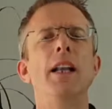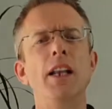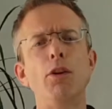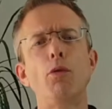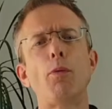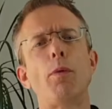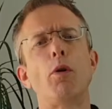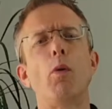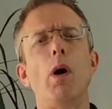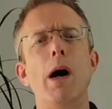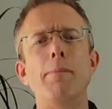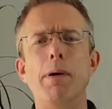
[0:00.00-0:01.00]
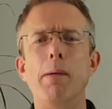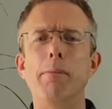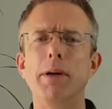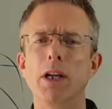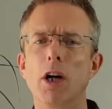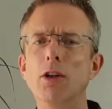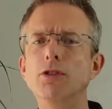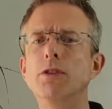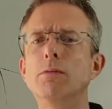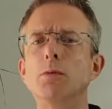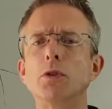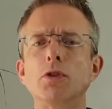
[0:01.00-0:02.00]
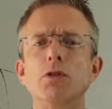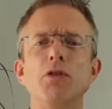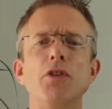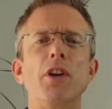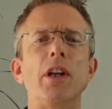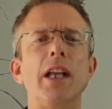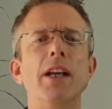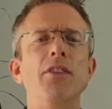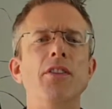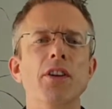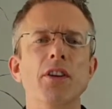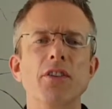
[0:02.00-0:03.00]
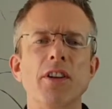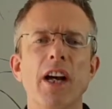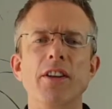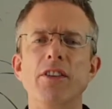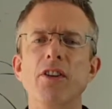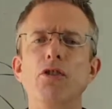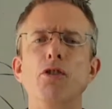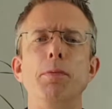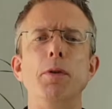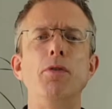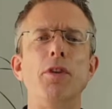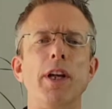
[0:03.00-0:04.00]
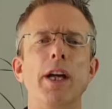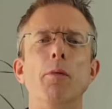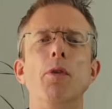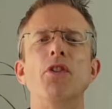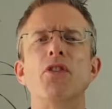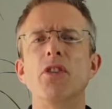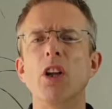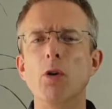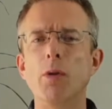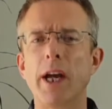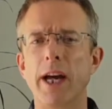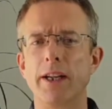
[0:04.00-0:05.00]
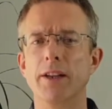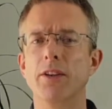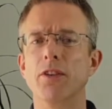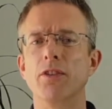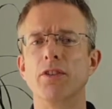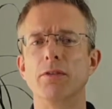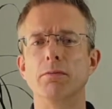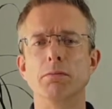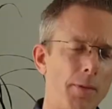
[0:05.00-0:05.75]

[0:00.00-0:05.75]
This would require pumping ocean water onto the glaciers and distributing it with snow cannons.